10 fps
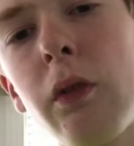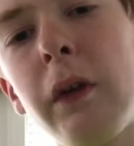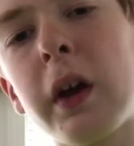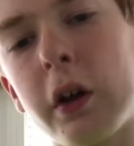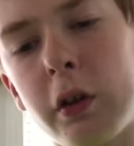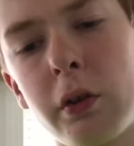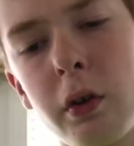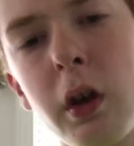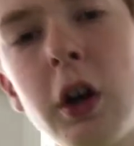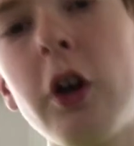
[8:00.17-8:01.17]
fingers.
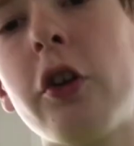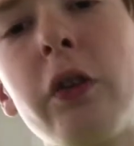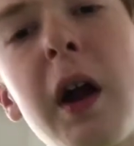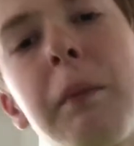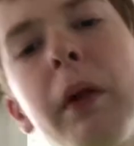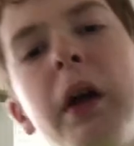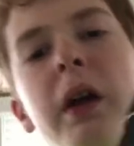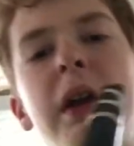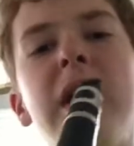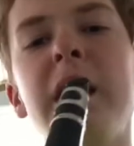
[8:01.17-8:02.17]
Try
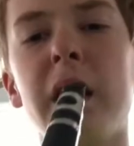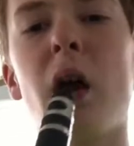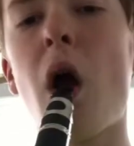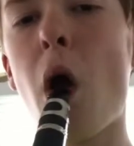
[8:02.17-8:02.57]
playing an E.